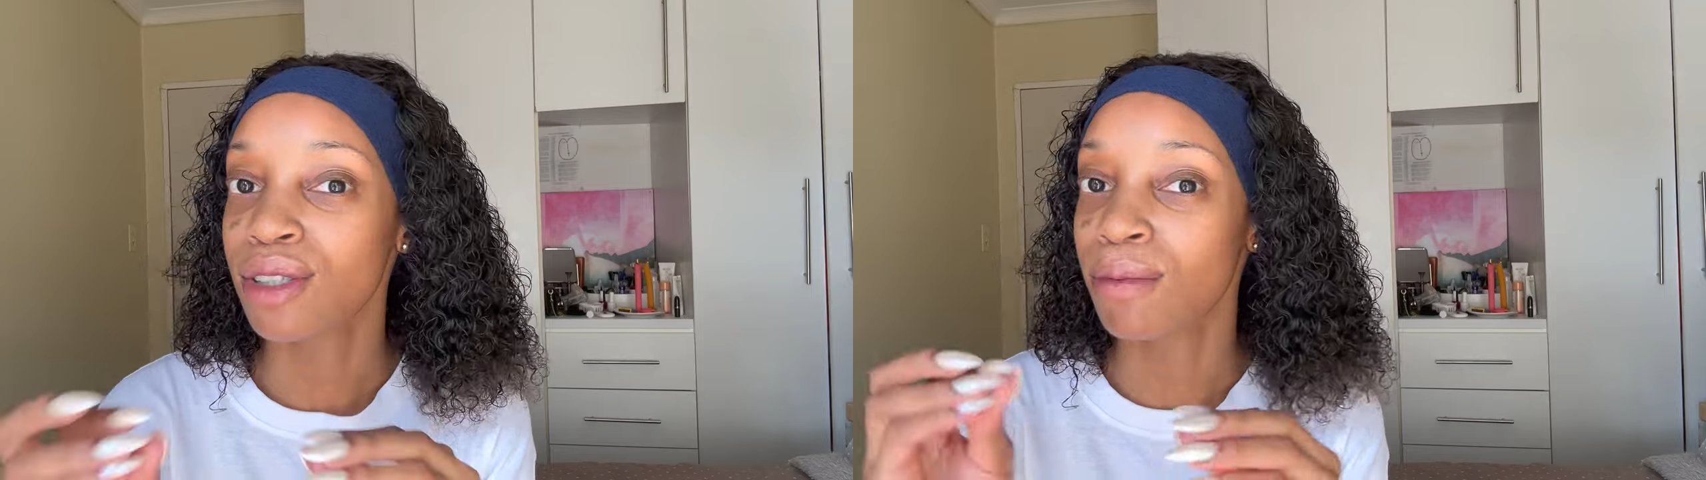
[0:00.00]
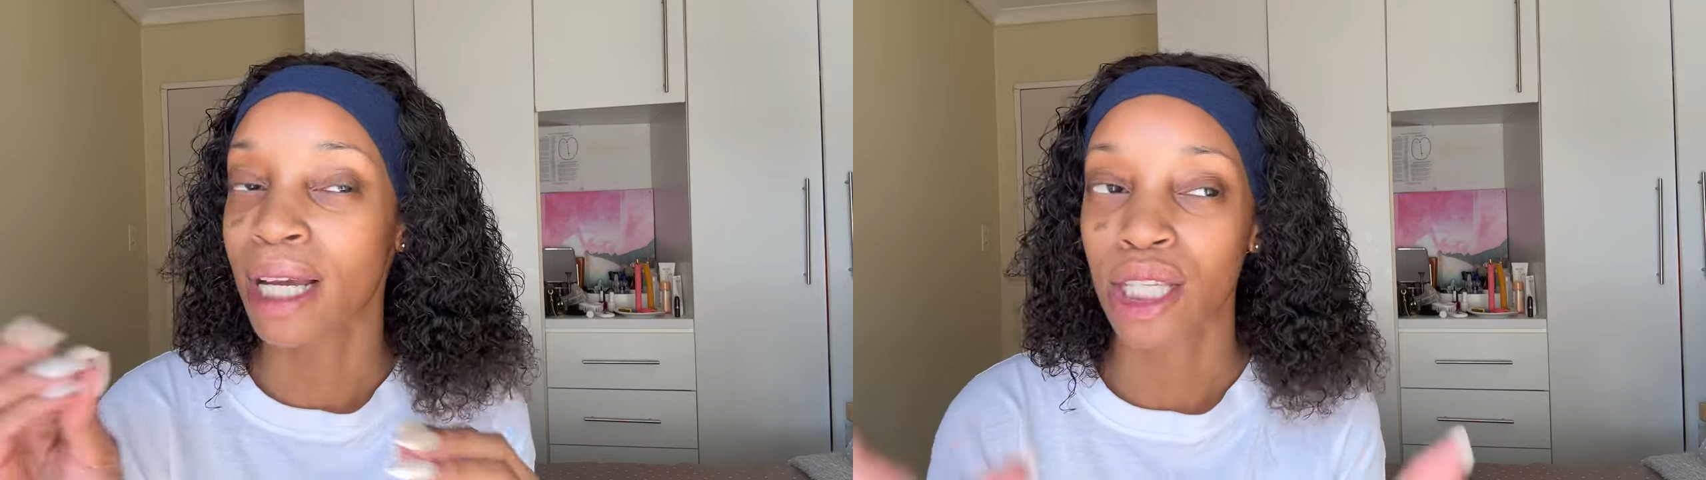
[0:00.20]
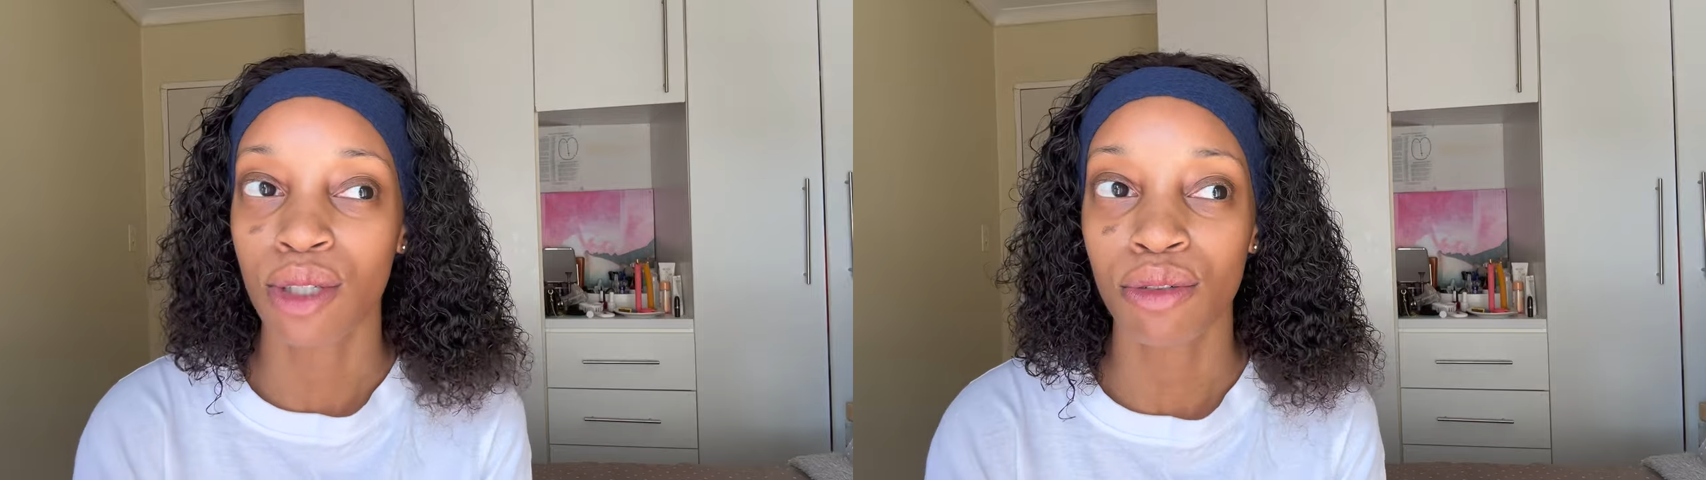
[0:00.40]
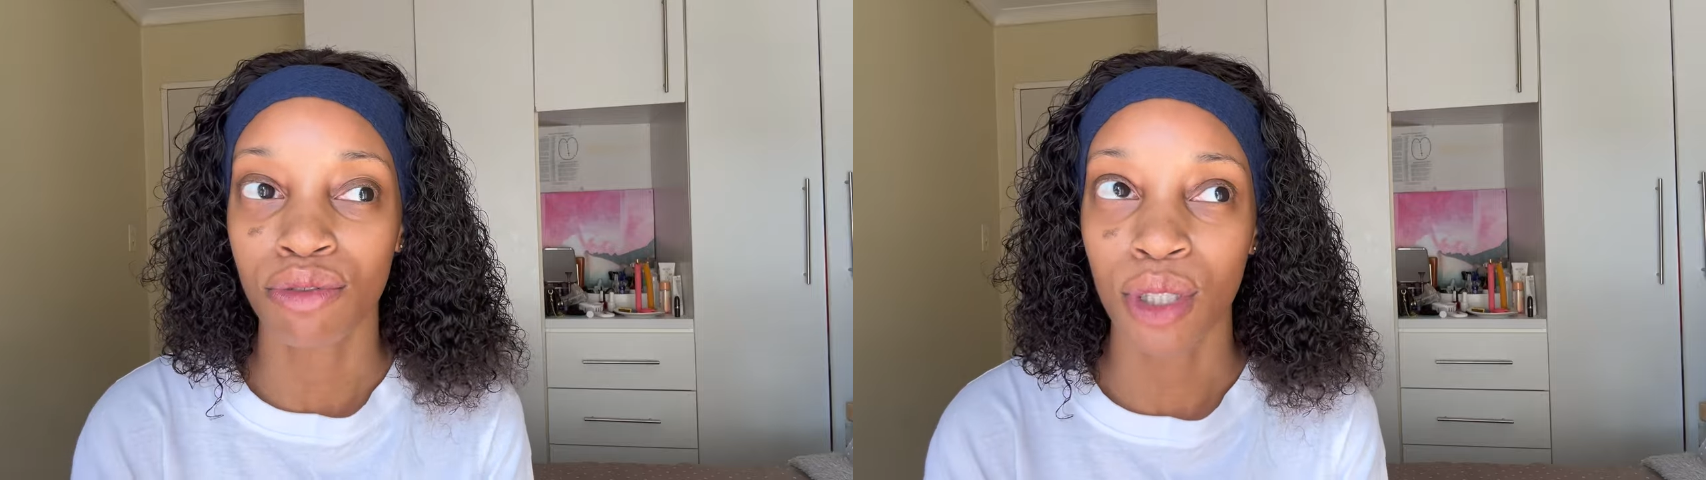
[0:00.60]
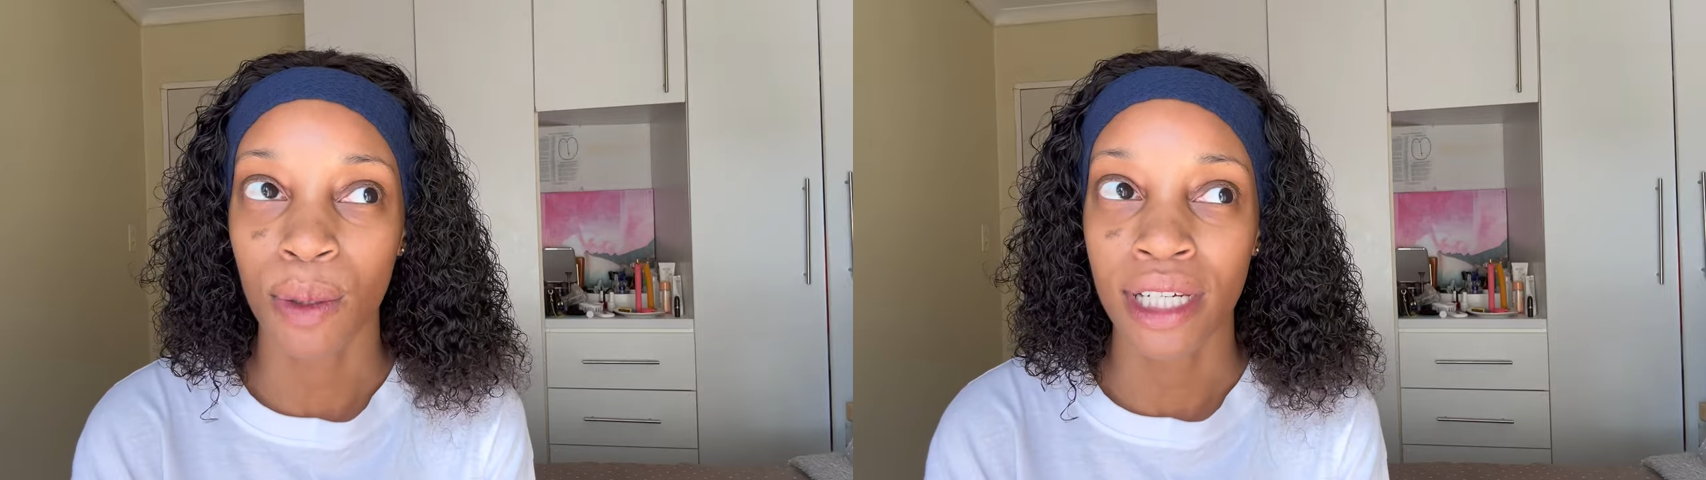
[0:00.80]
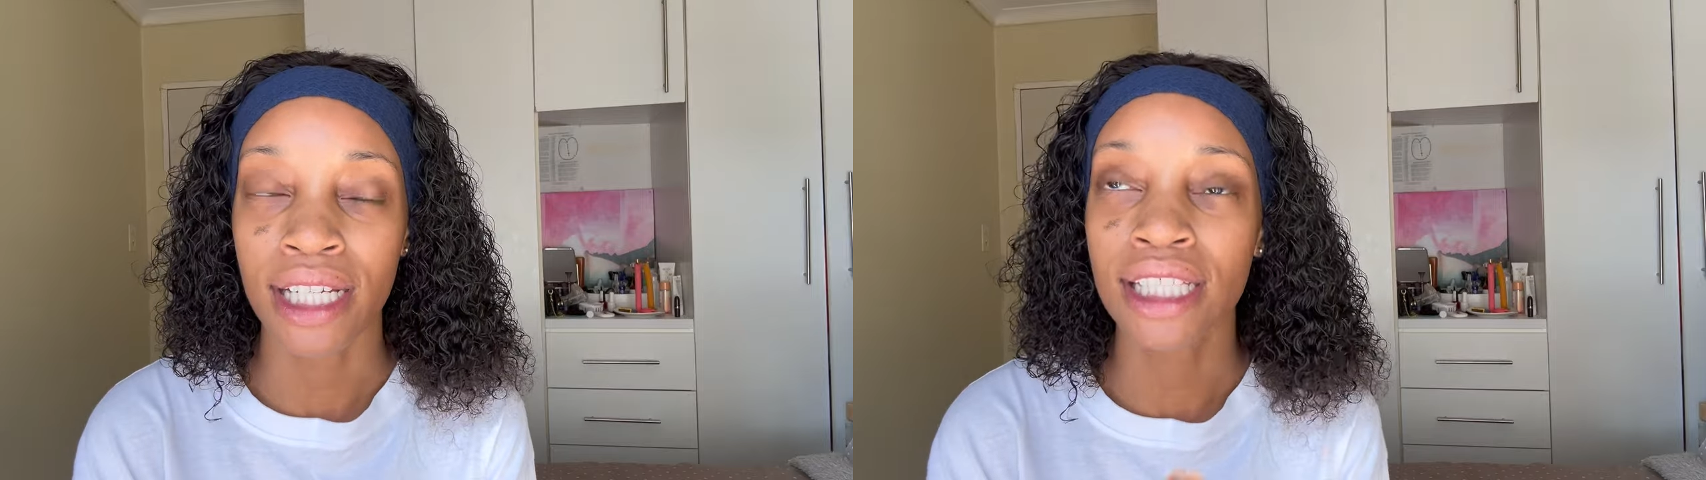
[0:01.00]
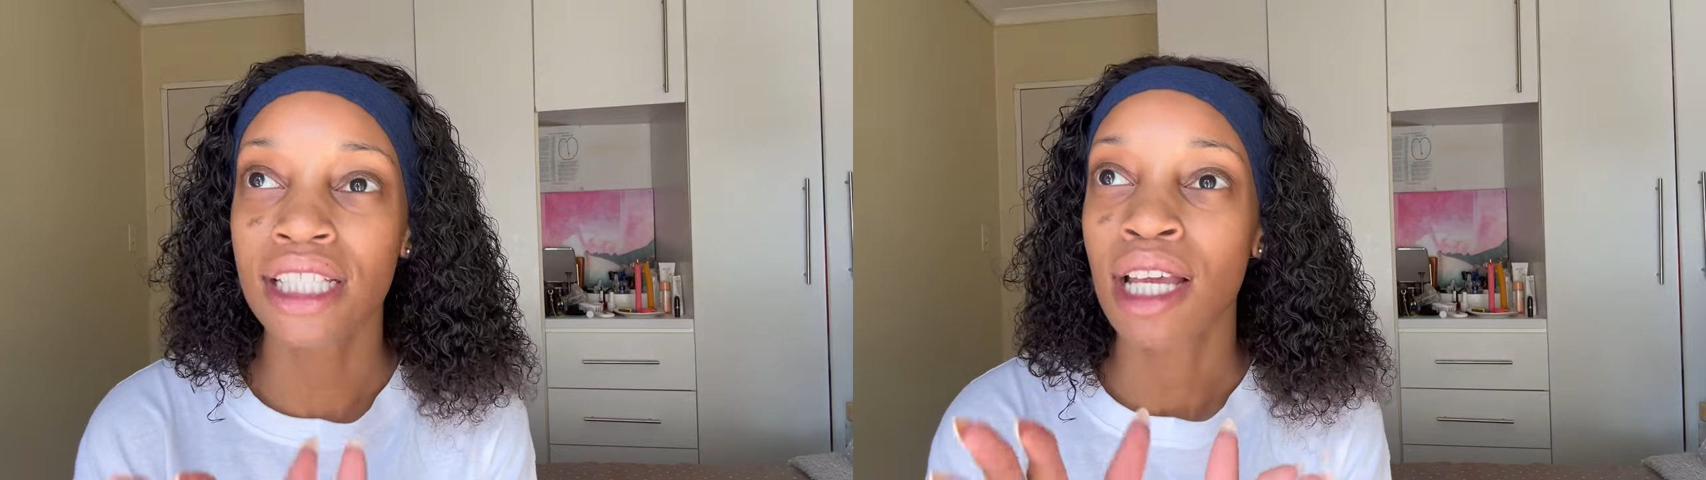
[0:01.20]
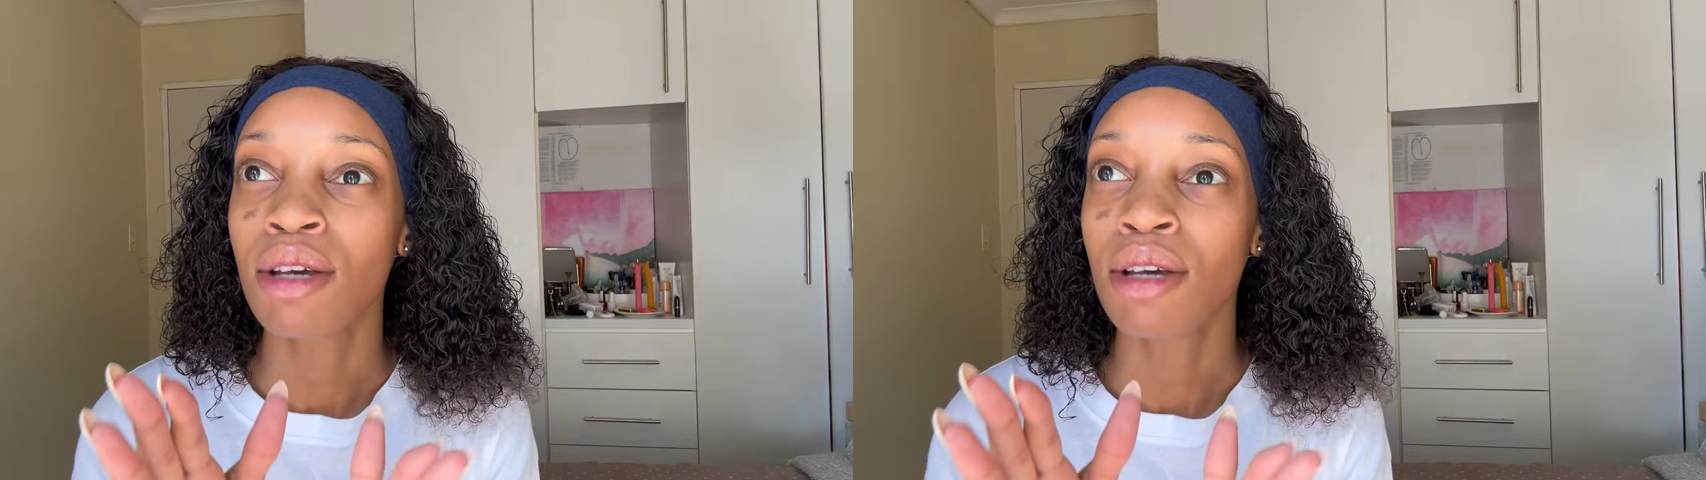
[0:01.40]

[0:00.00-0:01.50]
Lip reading: or my new viewers,